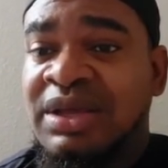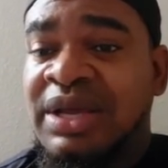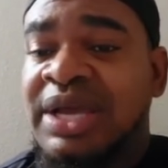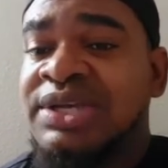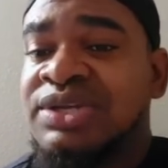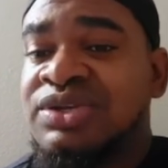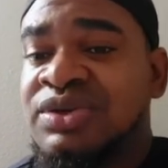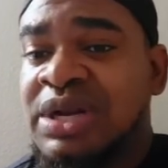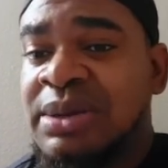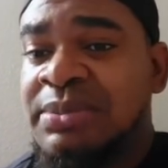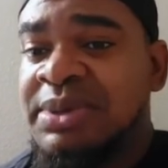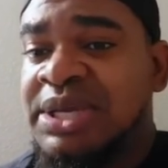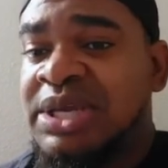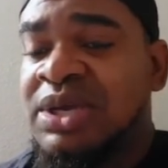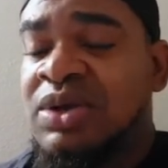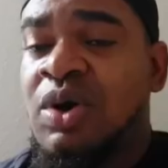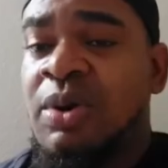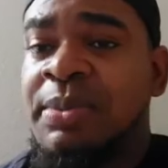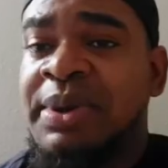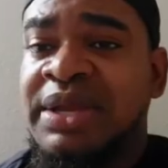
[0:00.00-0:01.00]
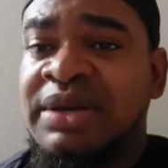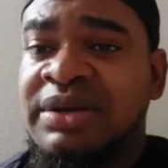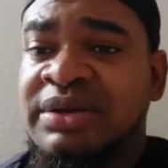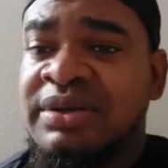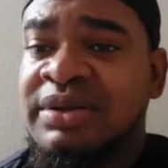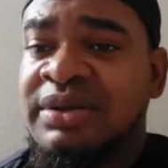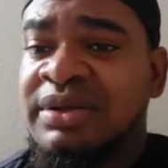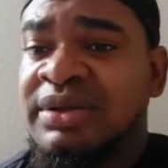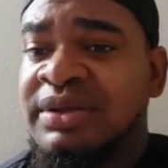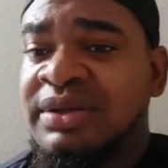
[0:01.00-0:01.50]
I should have make a comment,
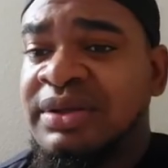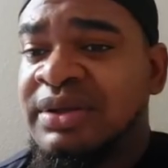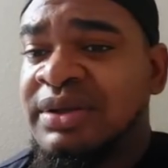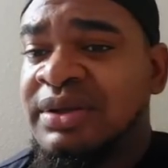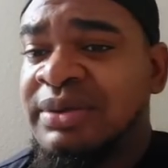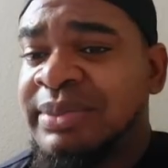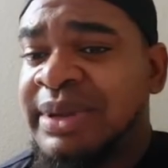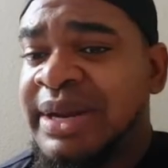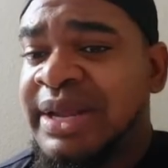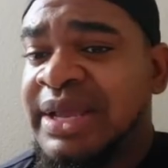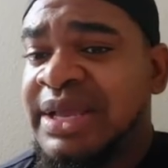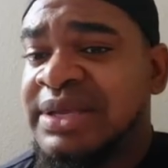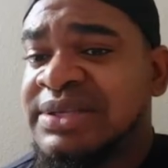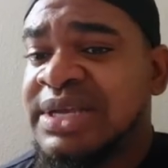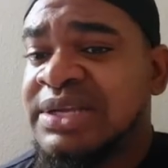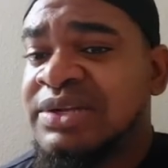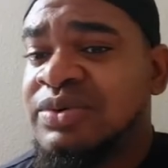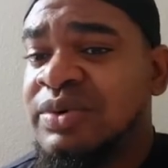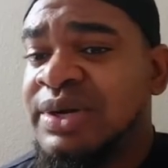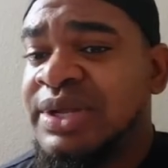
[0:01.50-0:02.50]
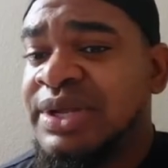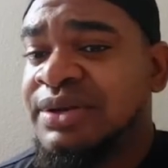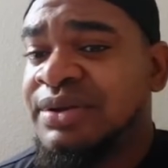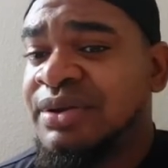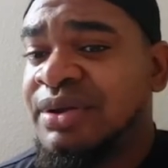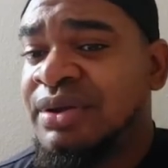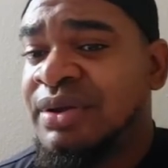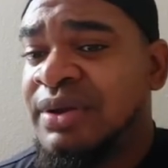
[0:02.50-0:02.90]
but I guess I too late.